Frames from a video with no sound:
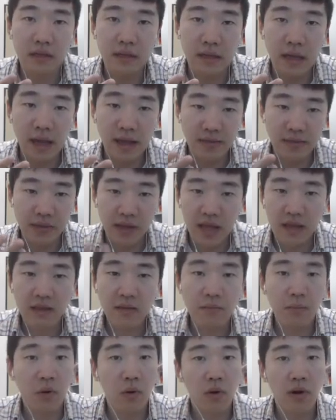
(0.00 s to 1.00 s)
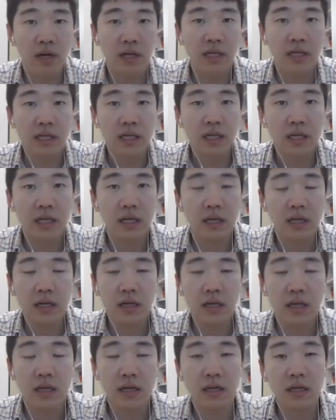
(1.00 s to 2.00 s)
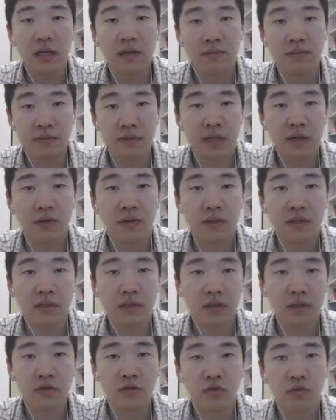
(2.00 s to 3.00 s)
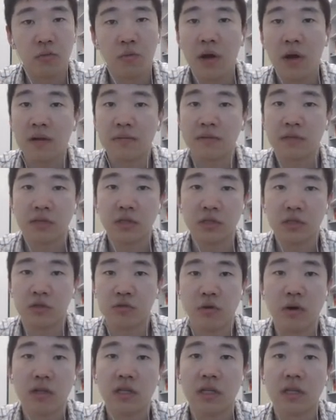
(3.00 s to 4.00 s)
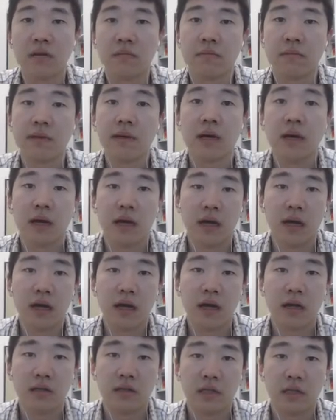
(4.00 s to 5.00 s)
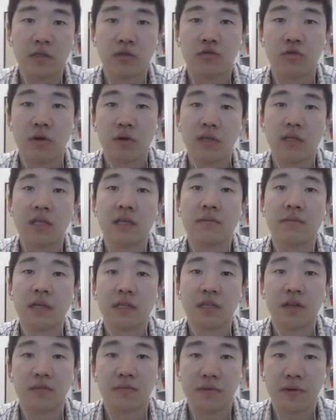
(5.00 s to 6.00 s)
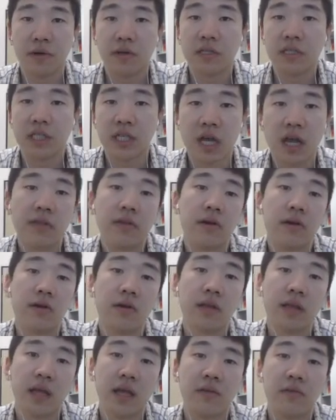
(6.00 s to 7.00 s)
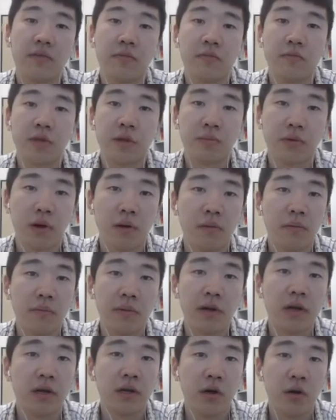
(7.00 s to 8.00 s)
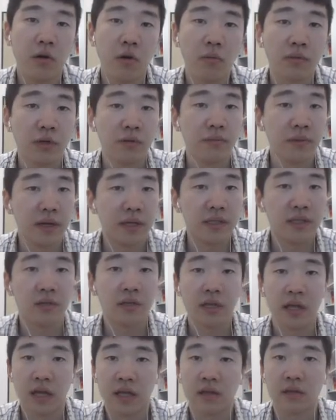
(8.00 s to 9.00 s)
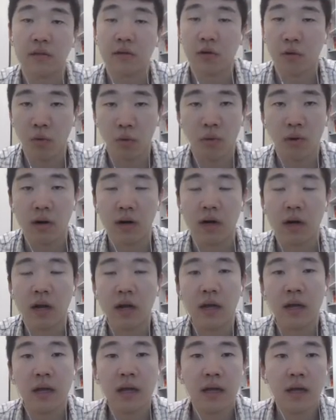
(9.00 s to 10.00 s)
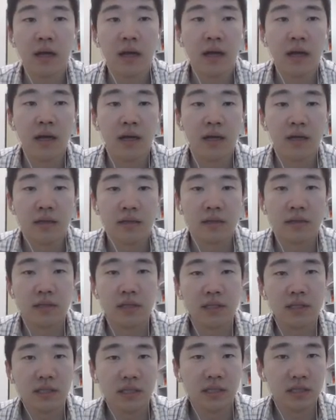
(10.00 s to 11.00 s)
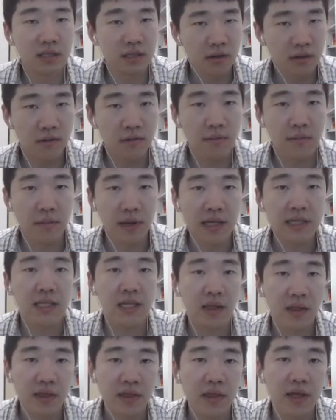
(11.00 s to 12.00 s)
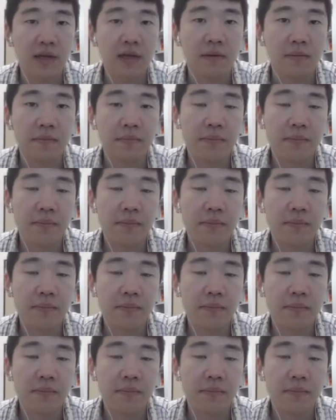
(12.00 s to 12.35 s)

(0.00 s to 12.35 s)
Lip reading: At that point, if the two waves destructive interfere each other, then the probability of observation get lower. So this is a basic thing.